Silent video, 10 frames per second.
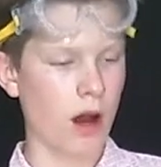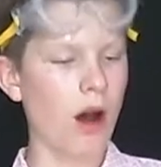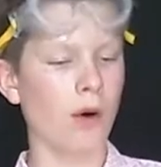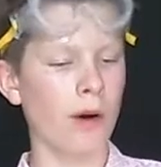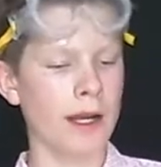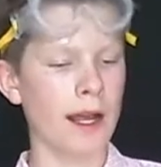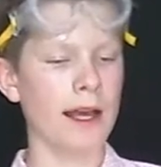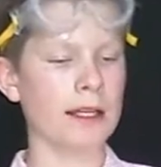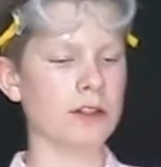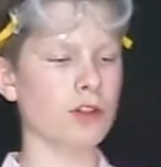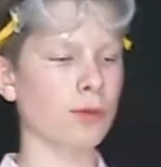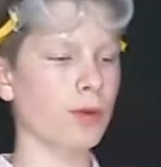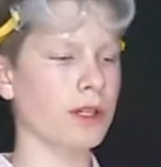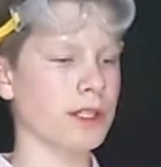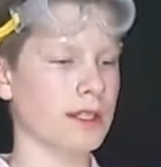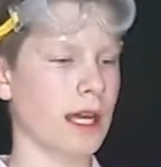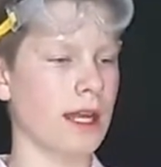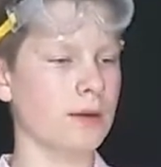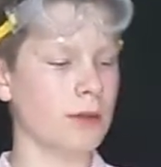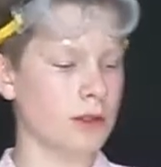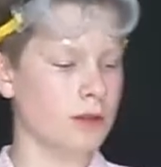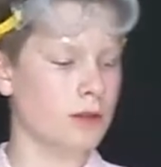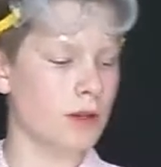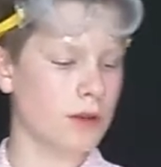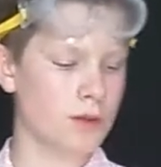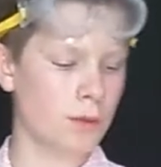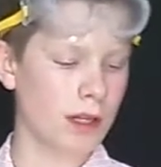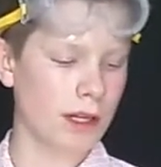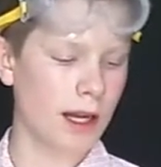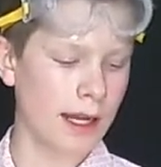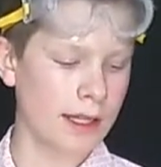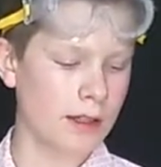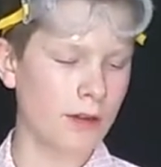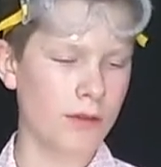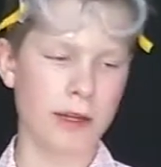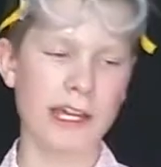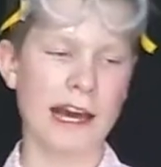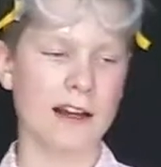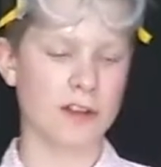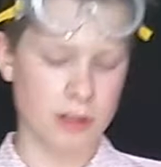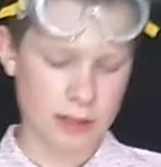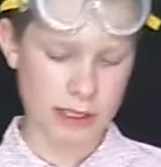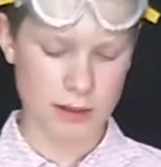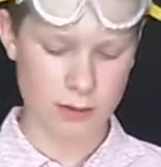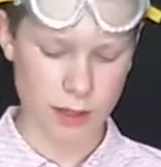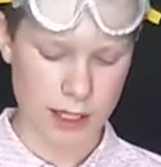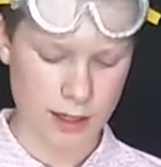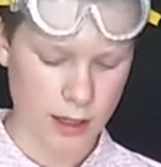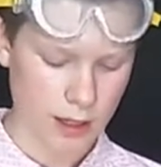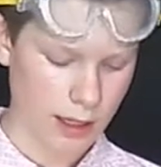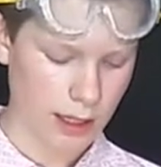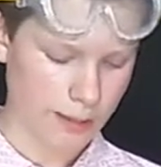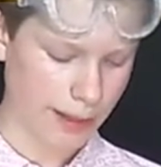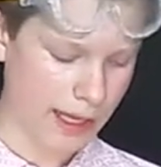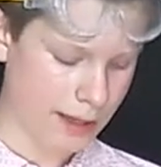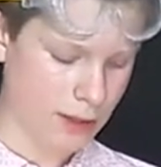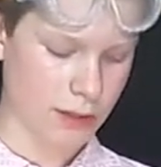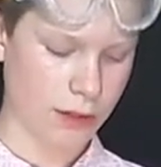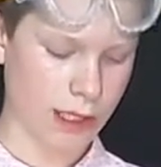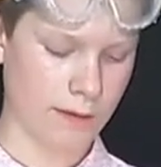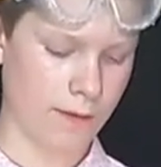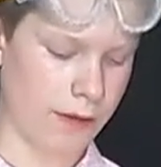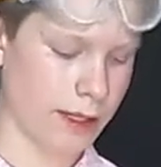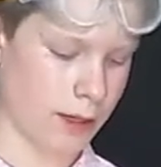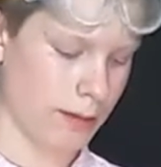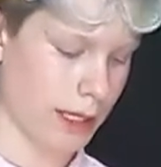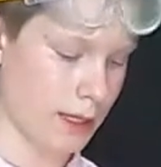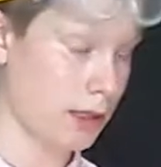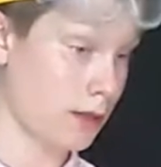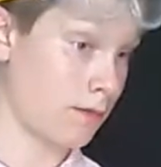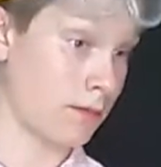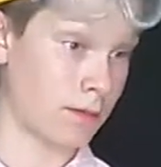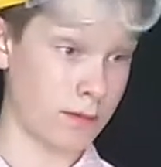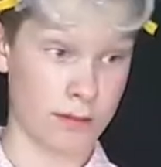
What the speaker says: Oh, and extra points to anyone who knows what kind of reaction it is when baking soda and vinegar mix.